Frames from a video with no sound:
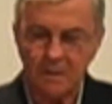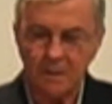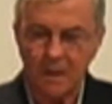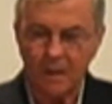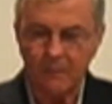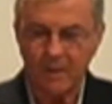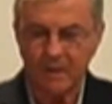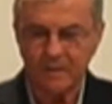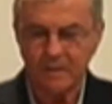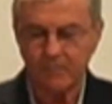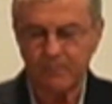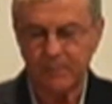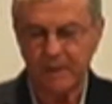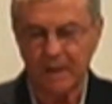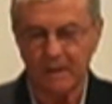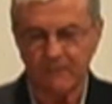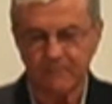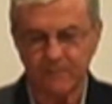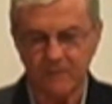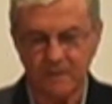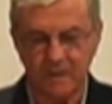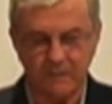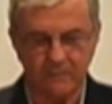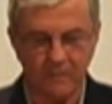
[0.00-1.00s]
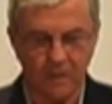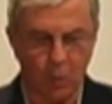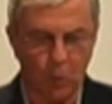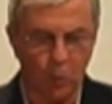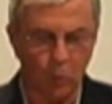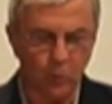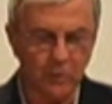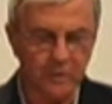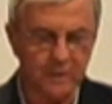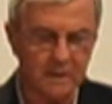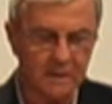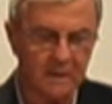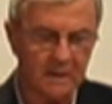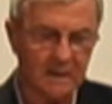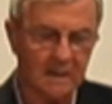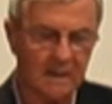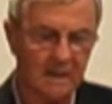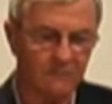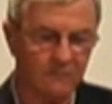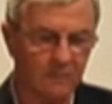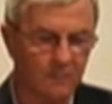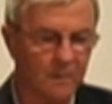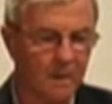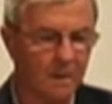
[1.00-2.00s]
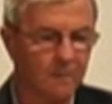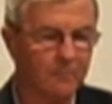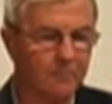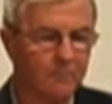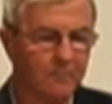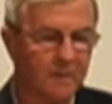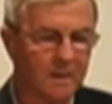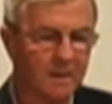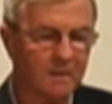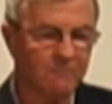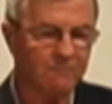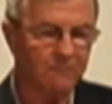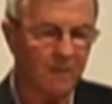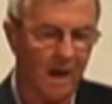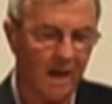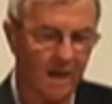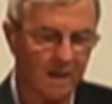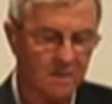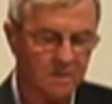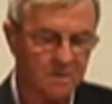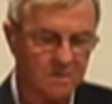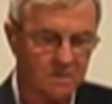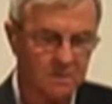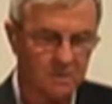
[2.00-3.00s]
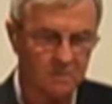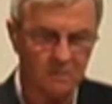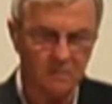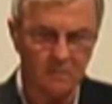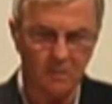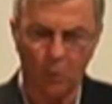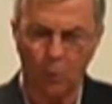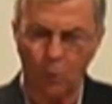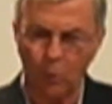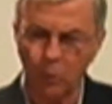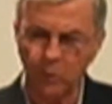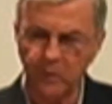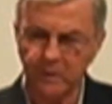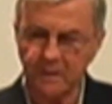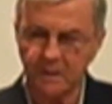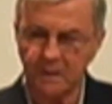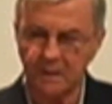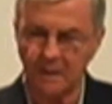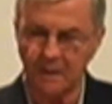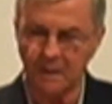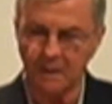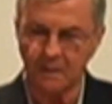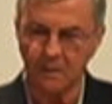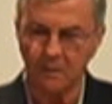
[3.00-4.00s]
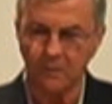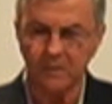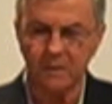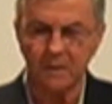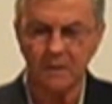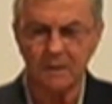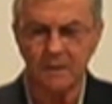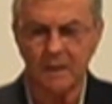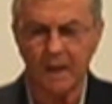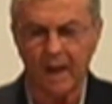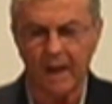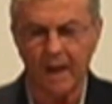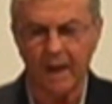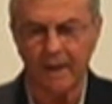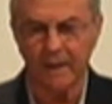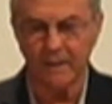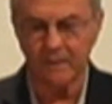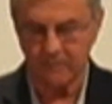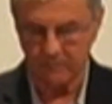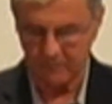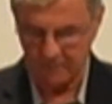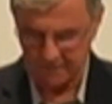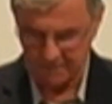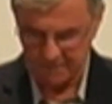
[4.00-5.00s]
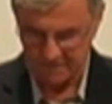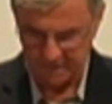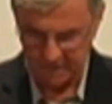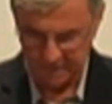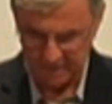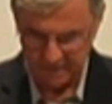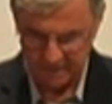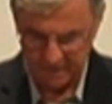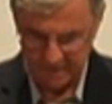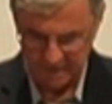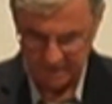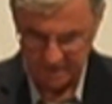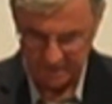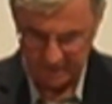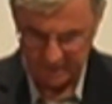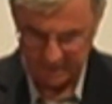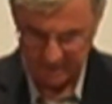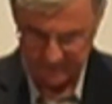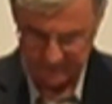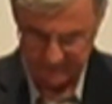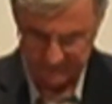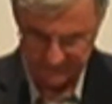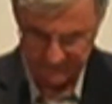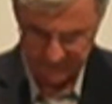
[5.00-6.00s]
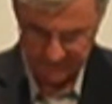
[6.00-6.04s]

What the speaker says: about the pamphlet of Golden Key from Emmett Fox, Golden Key. Look at God instead of the thing.